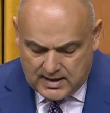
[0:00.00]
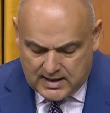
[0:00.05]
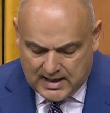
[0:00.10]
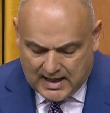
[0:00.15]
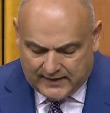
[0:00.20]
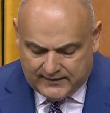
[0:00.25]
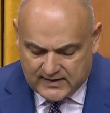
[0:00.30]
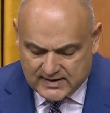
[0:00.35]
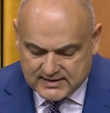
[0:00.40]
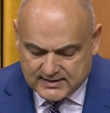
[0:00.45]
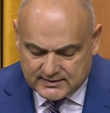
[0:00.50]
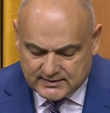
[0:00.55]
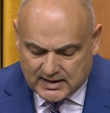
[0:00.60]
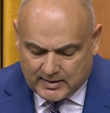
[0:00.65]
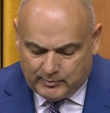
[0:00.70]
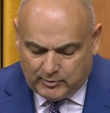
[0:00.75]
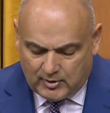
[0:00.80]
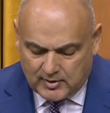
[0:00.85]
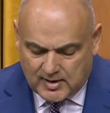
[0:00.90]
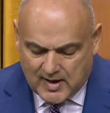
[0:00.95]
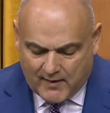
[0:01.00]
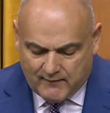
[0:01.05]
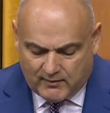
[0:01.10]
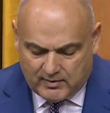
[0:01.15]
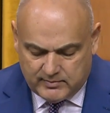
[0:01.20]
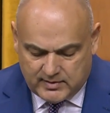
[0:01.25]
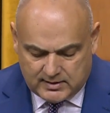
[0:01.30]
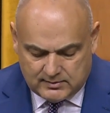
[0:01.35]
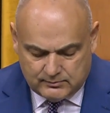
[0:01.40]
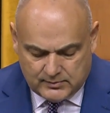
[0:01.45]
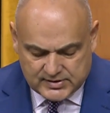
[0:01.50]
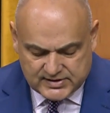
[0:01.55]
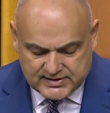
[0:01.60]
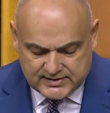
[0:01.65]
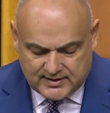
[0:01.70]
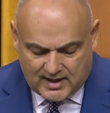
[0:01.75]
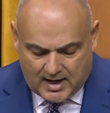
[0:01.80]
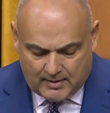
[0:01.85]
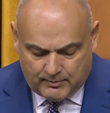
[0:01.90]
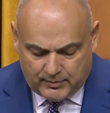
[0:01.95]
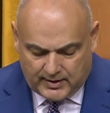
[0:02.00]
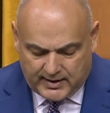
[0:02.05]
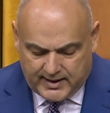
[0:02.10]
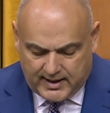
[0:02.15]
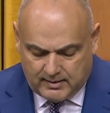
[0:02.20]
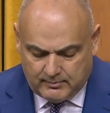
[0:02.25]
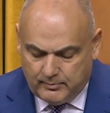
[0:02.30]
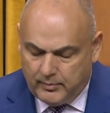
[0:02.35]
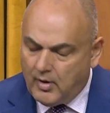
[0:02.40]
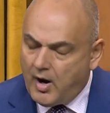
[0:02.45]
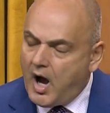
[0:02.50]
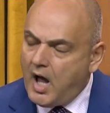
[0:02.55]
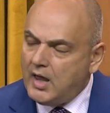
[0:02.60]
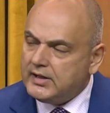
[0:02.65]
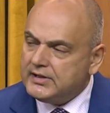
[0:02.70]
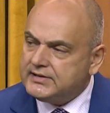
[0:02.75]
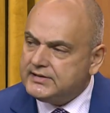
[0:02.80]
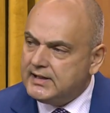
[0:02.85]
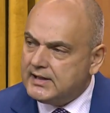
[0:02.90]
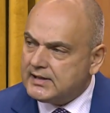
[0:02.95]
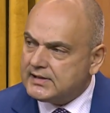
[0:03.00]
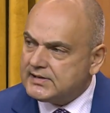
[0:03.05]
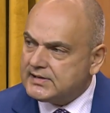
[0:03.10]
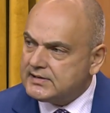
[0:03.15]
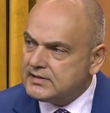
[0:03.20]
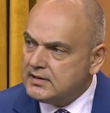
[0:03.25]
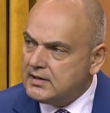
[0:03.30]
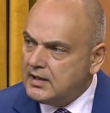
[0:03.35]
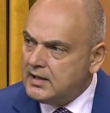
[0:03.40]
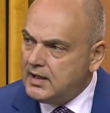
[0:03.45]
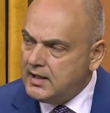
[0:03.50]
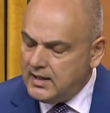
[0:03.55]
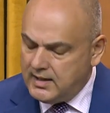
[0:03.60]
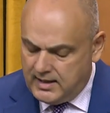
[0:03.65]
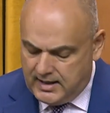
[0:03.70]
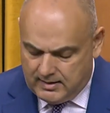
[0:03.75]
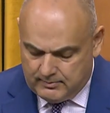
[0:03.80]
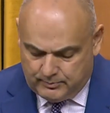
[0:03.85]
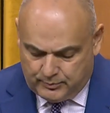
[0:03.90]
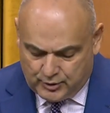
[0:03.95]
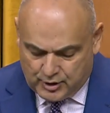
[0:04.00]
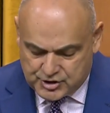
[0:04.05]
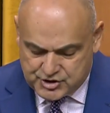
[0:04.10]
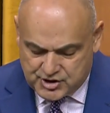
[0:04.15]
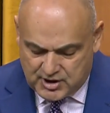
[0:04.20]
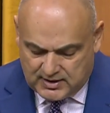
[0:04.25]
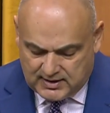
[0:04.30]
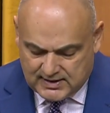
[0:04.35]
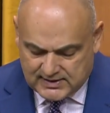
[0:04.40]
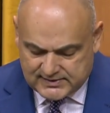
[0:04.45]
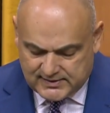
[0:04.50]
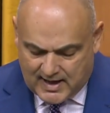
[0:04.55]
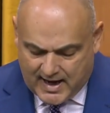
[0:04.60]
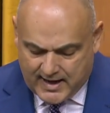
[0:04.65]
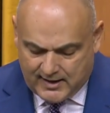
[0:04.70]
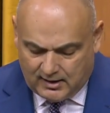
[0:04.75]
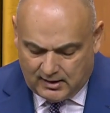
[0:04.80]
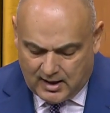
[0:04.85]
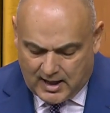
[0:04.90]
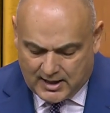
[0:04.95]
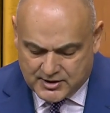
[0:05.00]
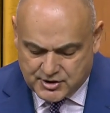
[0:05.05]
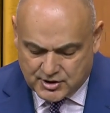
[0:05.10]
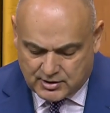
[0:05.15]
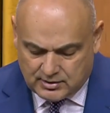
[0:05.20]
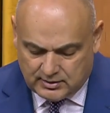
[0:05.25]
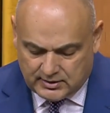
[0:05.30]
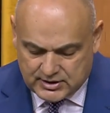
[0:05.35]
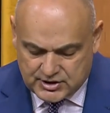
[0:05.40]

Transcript: And this Liberal government must stop playing politics and pushing its ideological